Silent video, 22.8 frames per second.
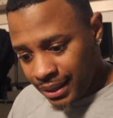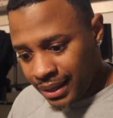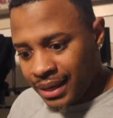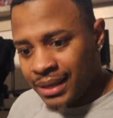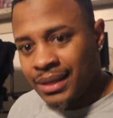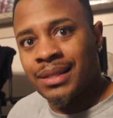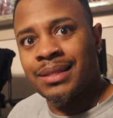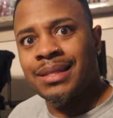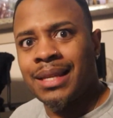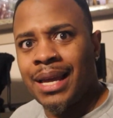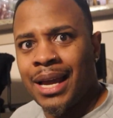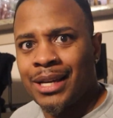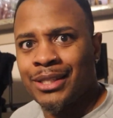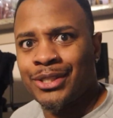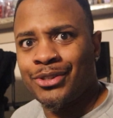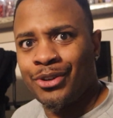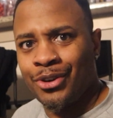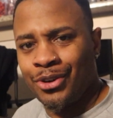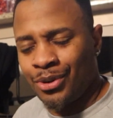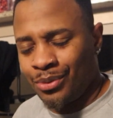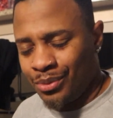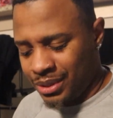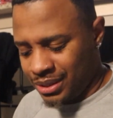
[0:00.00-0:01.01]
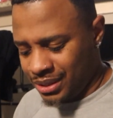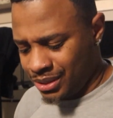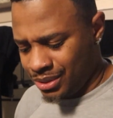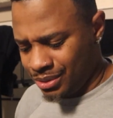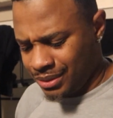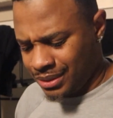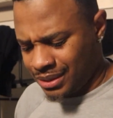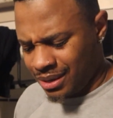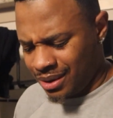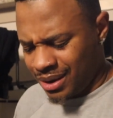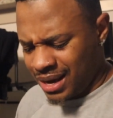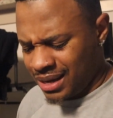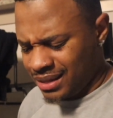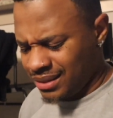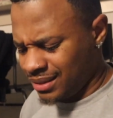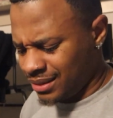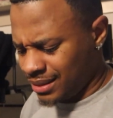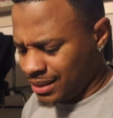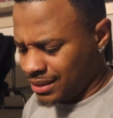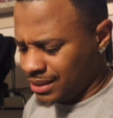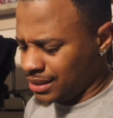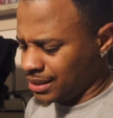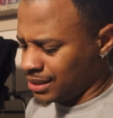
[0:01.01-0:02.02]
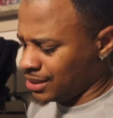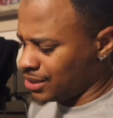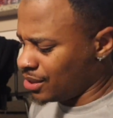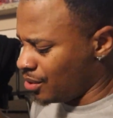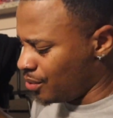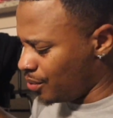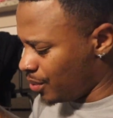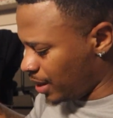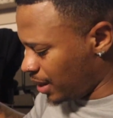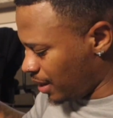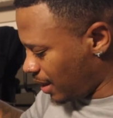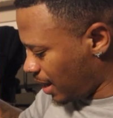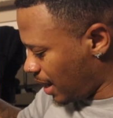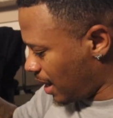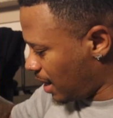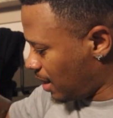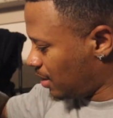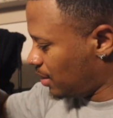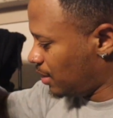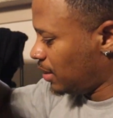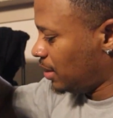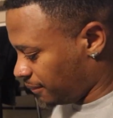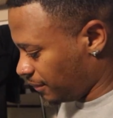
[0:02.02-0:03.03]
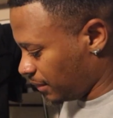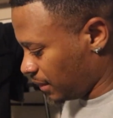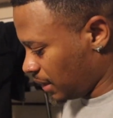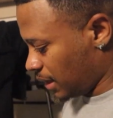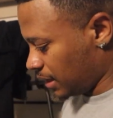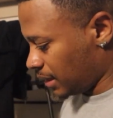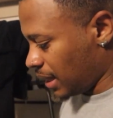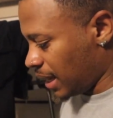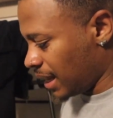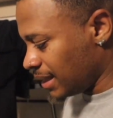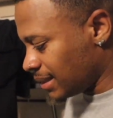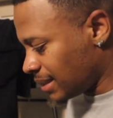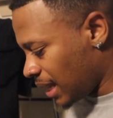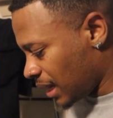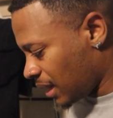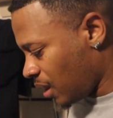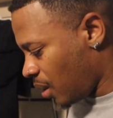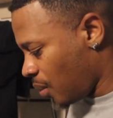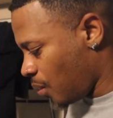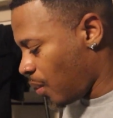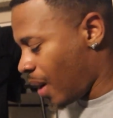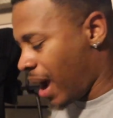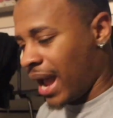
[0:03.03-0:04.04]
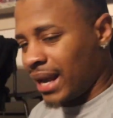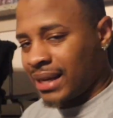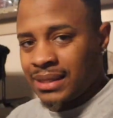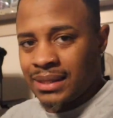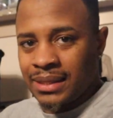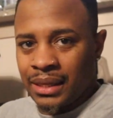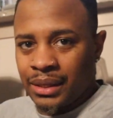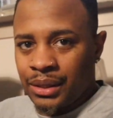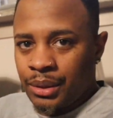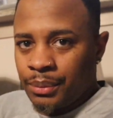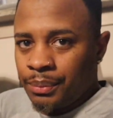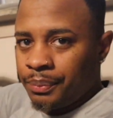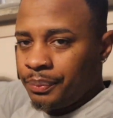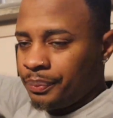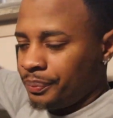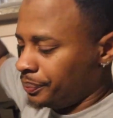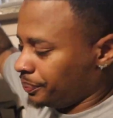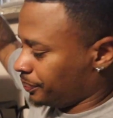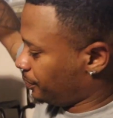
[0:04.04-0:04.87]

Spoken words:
in a size 31 too. So it's just so weird how it fit like that. It's like a wax denim,